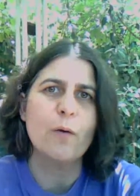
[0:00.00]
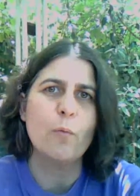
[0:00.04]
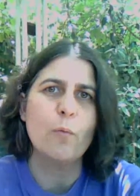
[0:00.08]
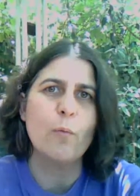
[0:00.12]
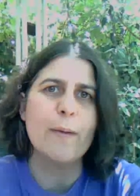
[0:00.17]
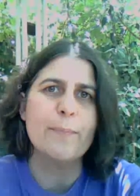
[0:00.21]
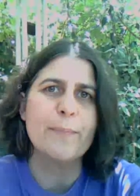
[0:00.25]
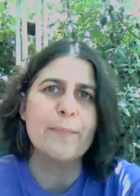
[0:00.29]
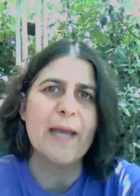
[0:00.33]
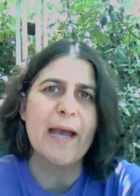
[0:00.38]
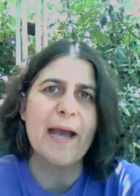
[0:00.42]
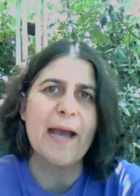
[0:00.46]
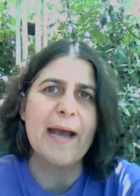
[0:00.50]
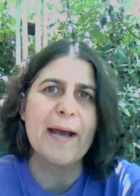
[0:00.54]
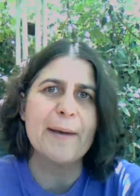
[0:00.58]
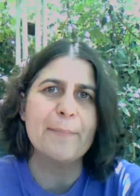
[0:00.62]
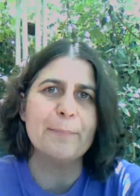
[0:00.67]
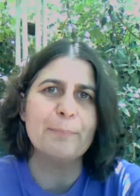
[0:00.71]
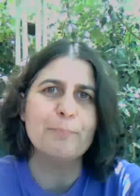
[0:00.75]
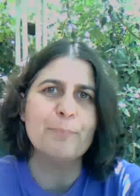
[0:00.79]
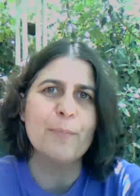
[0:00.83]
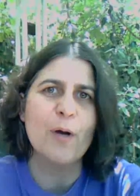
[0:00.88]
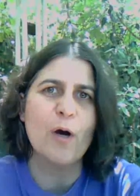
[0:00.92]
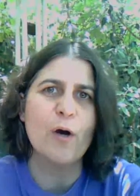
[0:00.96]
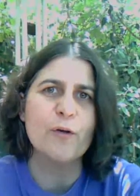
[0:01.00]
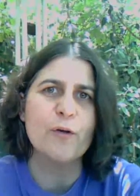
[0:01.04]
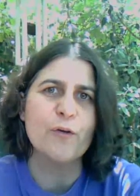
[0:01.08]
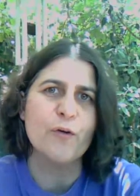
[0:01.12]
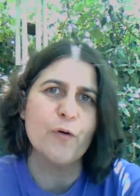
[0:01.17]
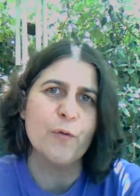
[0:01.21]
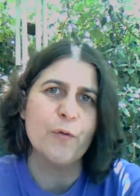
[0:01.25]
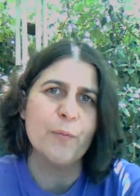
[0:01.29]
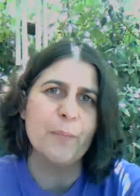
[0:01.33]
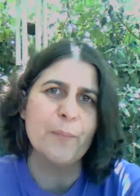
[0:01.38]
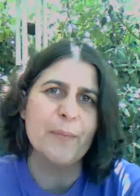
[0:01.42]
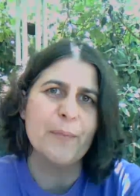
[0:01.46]
webcam on
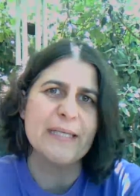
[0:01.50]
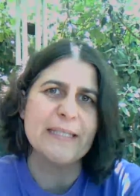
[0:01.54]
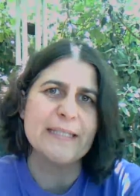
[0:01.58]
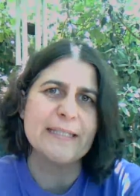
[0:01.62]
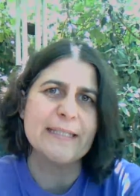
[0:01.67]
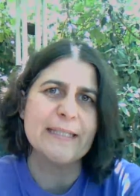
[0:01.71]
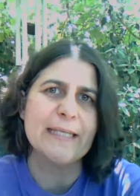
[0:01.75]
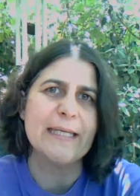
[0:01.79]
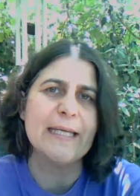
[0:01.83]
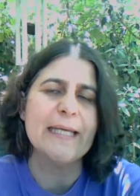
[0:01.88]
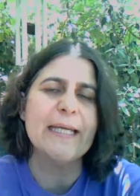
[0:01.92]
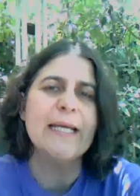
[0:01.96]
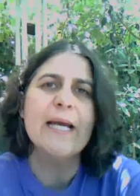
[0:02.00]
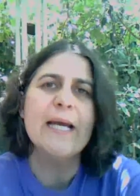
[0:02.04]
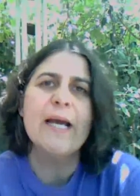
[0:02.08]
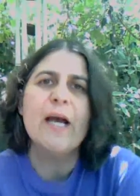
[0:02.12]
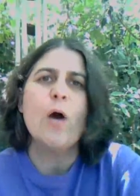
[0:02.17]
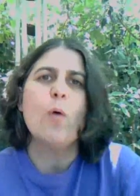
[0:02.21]
your PC,